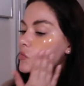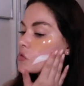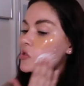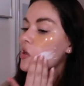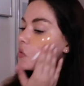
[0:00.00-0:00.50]

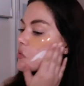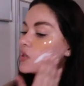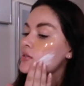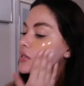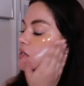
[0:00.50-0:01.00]
So
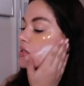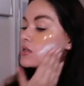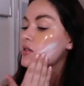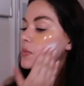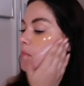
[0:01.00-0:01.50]
this
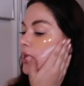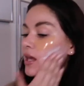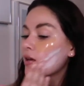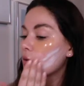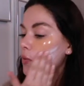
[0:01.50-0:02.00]
is the
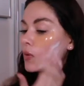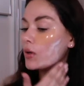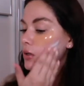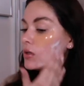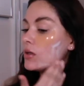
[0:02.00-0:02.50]
peel
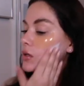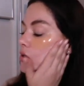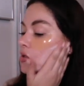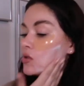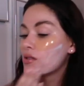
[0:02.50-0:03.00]

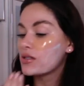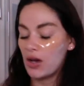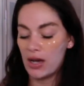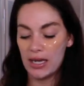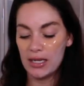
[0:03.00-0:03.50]

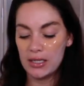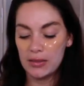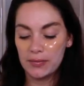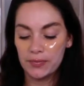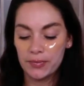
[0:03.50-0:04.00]
side.
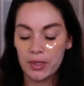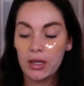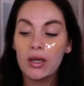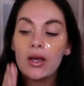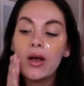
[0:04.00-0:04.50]

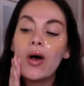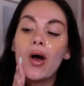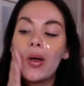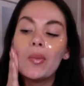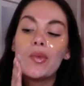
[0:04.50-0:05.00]

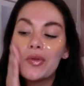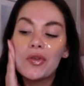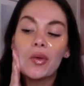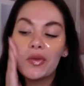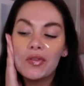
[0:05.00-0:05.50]
So
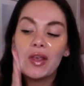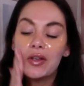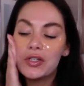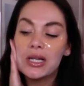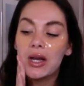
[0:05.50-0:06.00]
it's
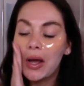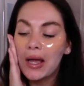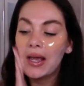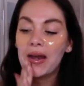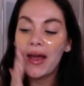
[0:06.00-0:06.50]
essentially
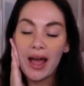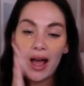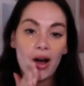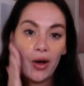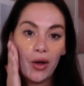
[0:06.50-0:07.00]
like an
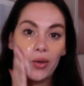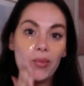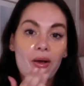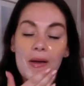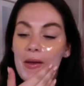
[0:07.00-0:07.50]

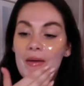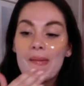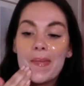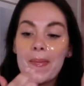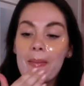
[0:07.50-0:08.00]
at-home
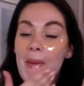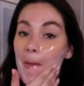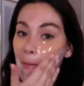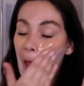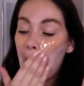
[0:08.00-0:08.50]

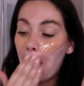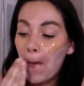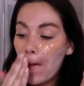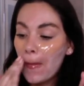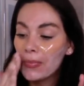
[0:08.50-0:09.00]

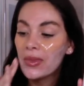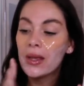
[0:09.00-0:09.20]
peel,